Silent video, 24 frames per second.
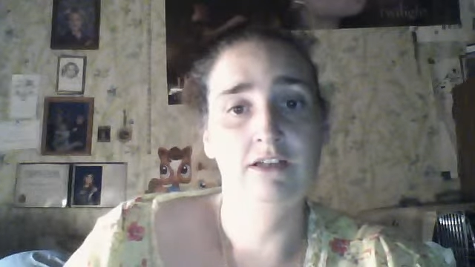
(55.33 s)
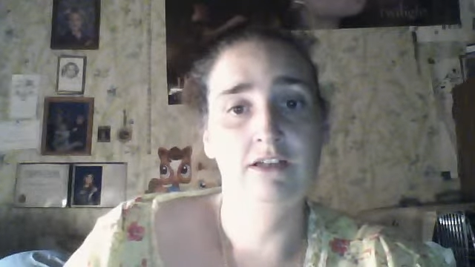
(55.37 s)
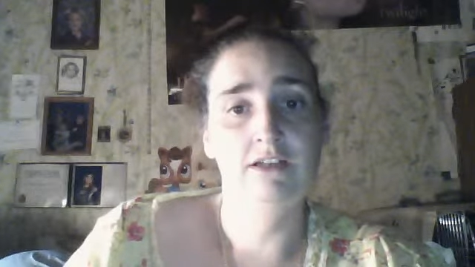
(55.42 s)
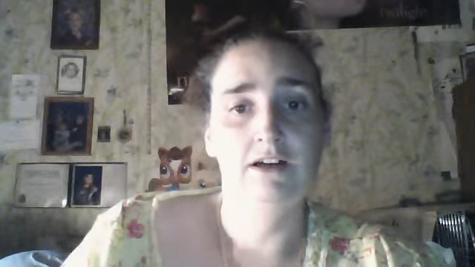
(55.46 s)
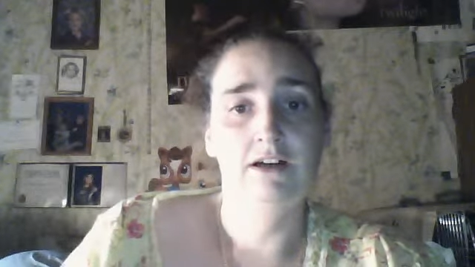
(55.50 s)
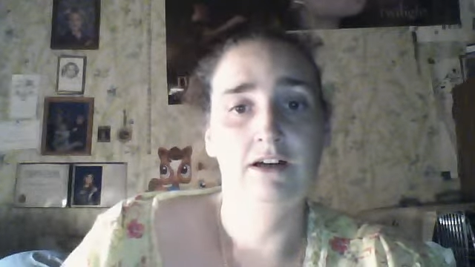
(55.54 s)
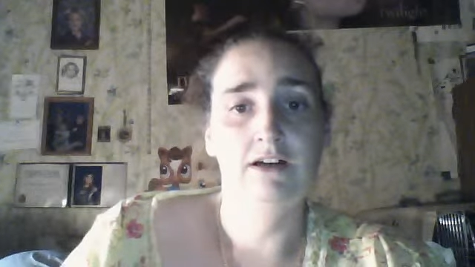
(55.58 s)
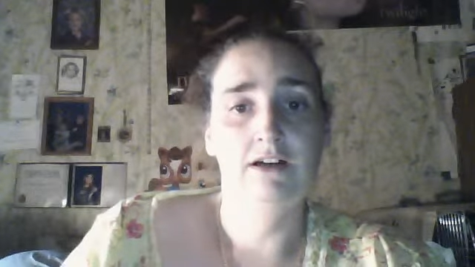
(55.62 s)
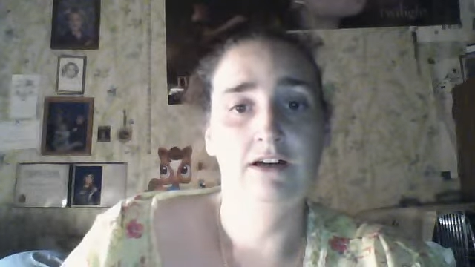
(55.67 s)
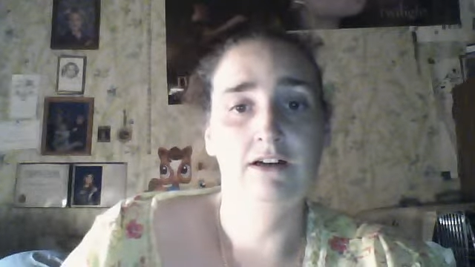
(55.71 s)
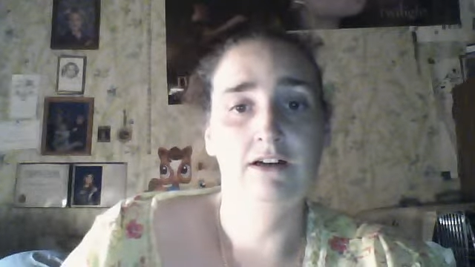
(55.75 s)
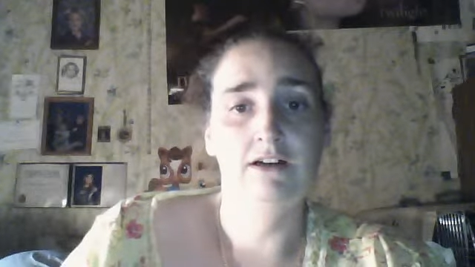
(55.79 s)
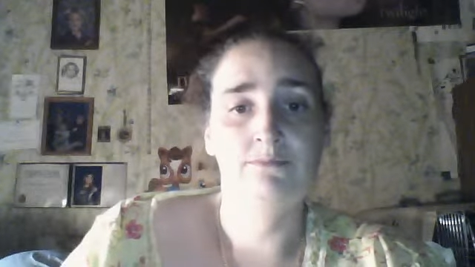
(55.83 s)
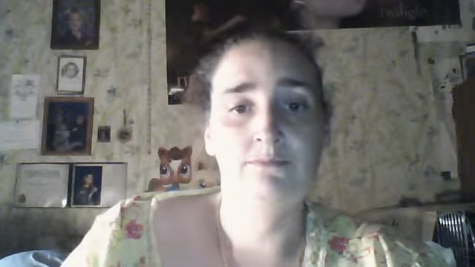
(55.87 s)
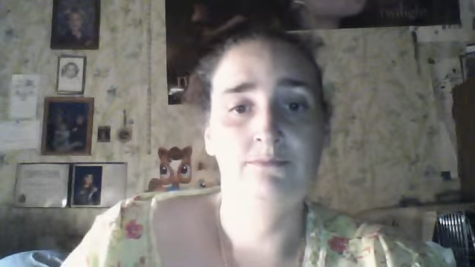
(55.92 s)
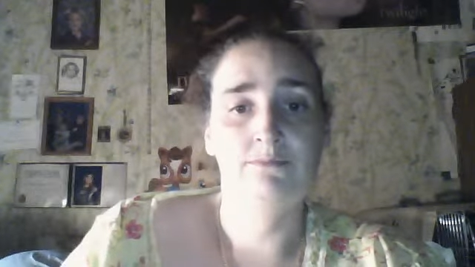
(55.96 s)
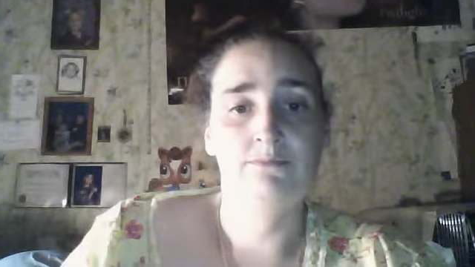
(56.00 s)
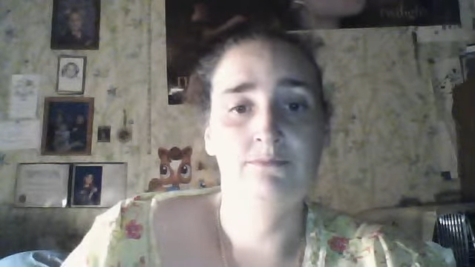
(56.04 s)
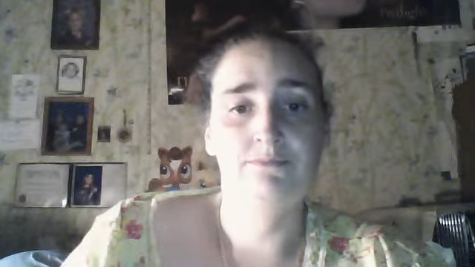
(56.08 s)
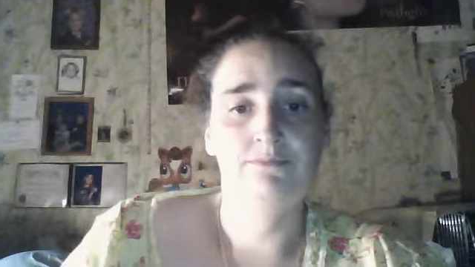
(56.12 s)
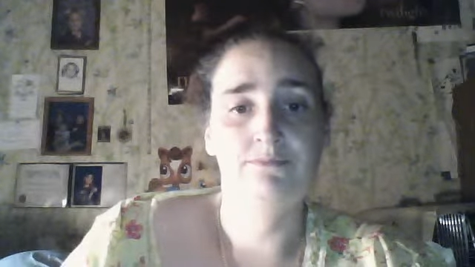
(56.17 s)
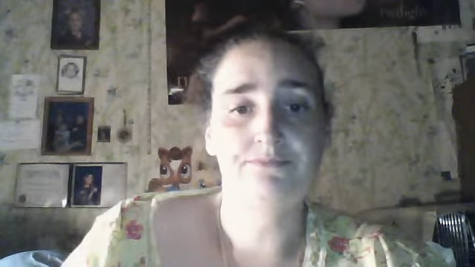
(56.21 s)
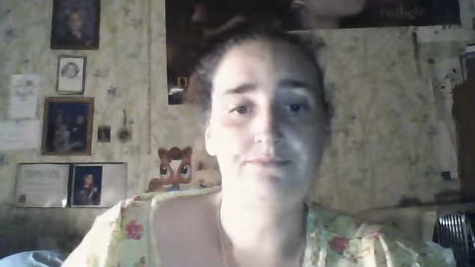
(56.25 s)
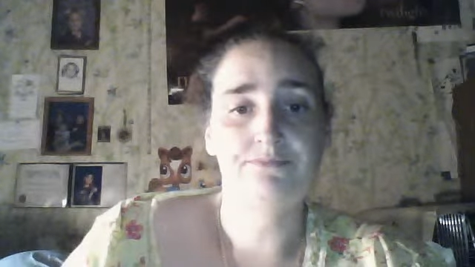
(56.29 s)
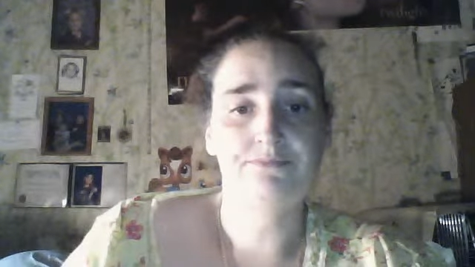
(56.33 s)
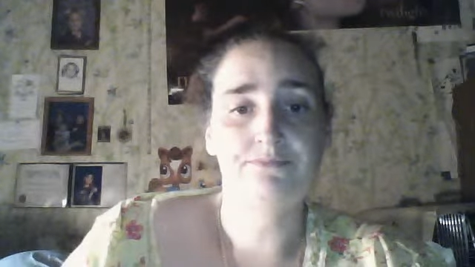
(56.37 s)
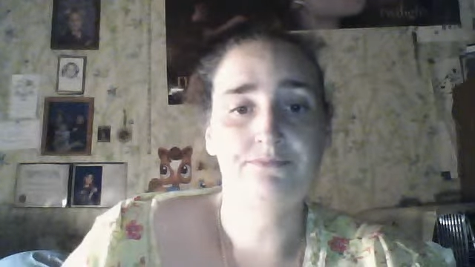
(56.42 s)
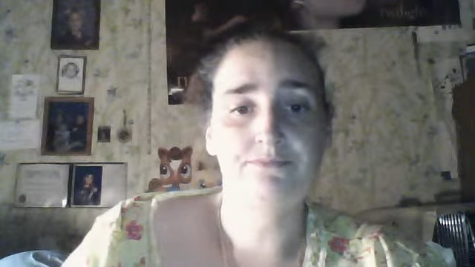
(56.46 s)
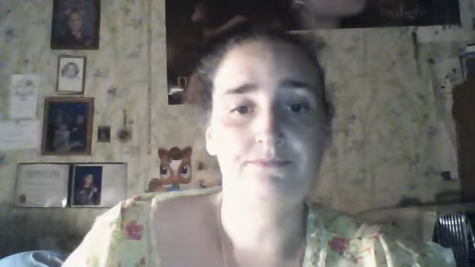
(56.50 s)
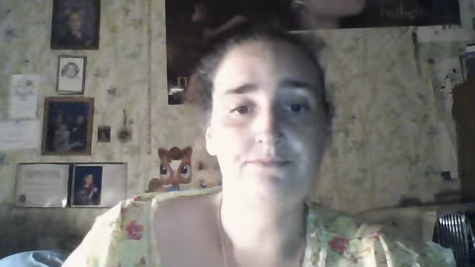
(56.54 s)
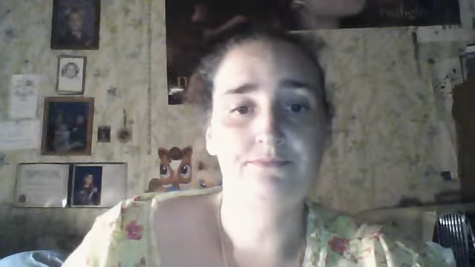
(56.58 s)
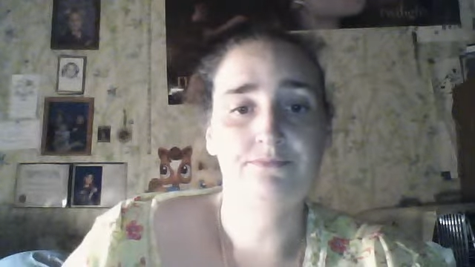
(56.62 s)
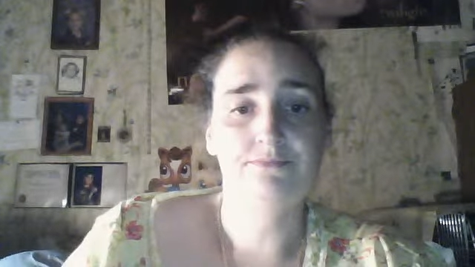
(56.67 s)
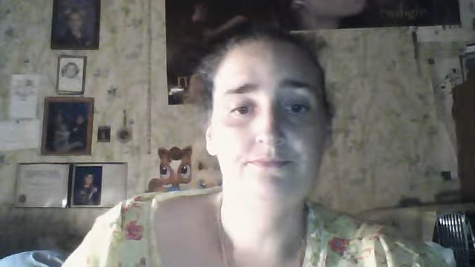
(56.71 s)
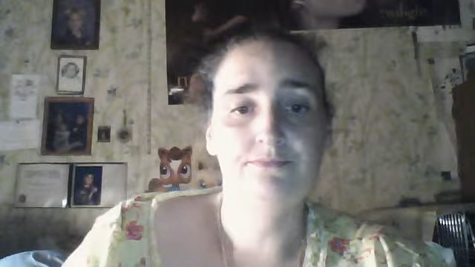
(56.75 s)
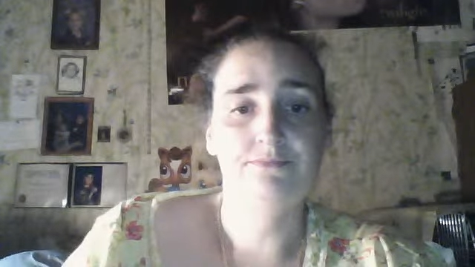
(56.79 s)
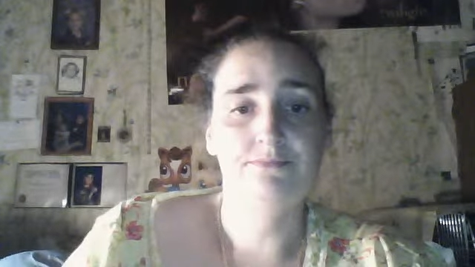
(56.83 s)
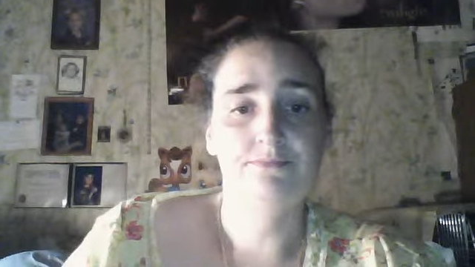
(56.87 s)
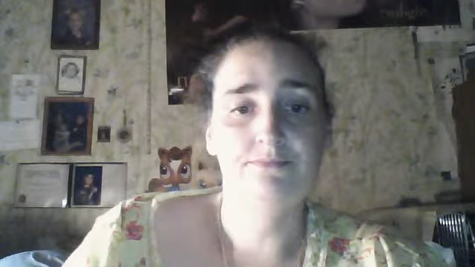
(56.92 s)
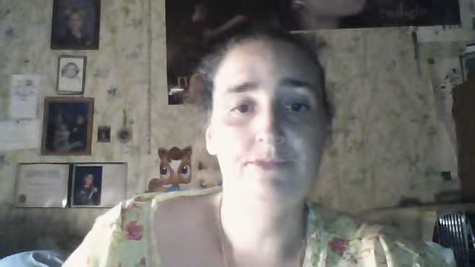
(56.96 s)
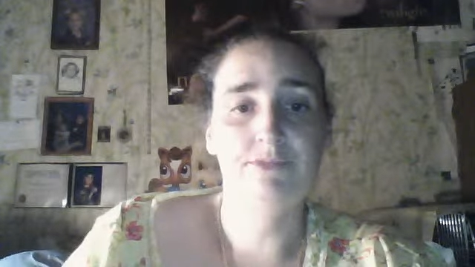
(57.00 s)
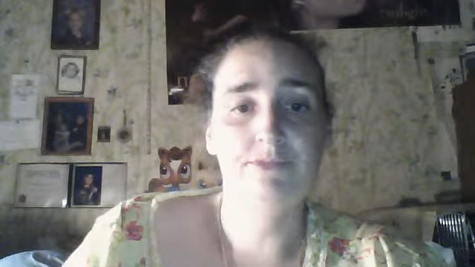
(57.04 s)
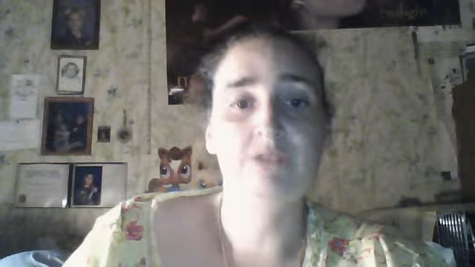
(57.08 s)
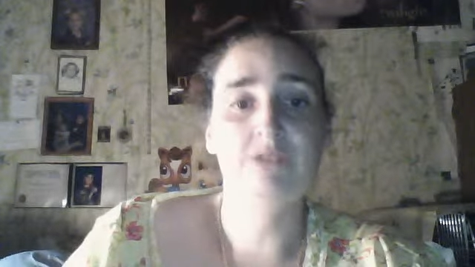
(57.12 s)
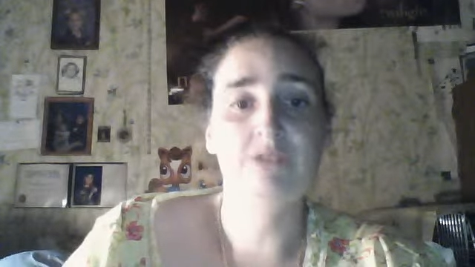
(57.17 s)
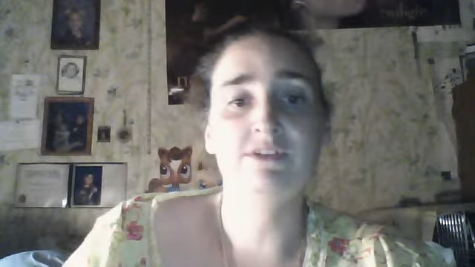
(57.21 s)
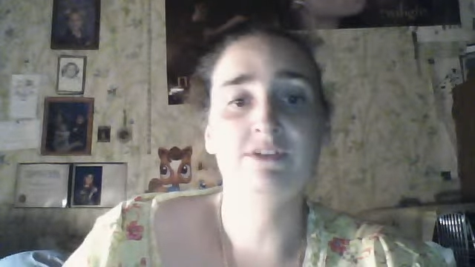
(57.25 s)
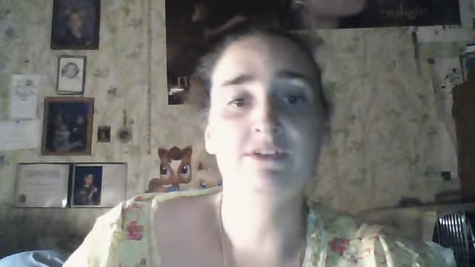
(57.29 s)
Um, but
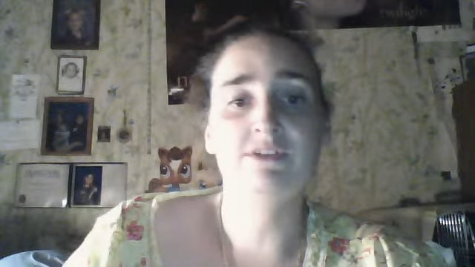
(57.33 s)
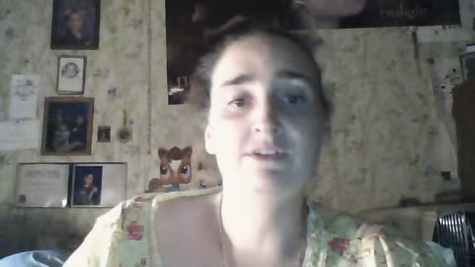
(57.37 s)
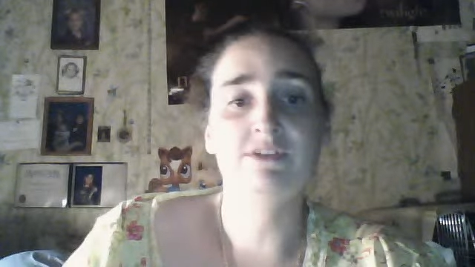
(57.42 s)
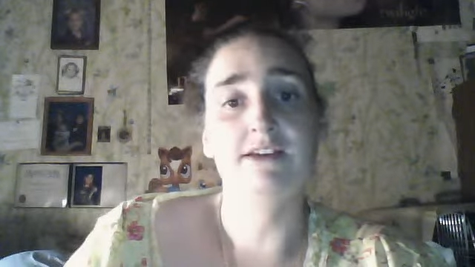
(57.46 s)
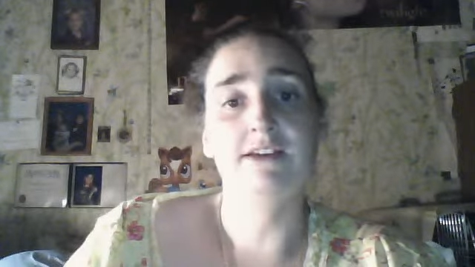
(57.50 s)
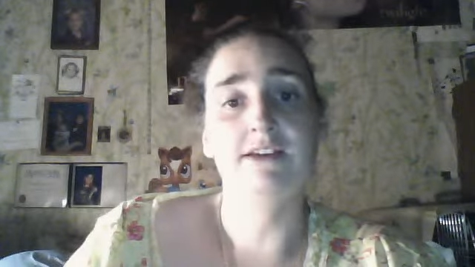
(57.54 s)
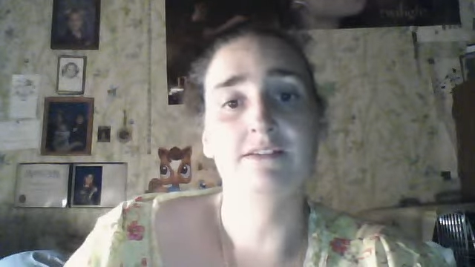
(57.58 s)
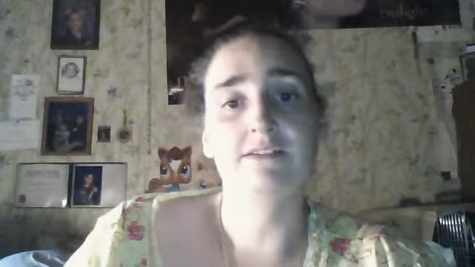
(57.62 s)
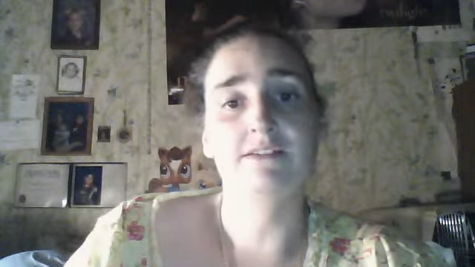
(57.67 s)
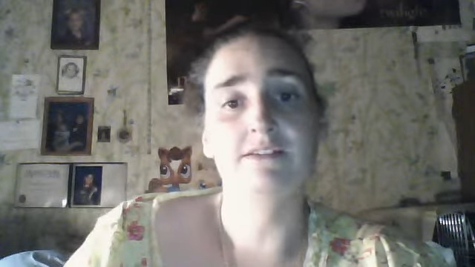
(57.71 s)
it was nice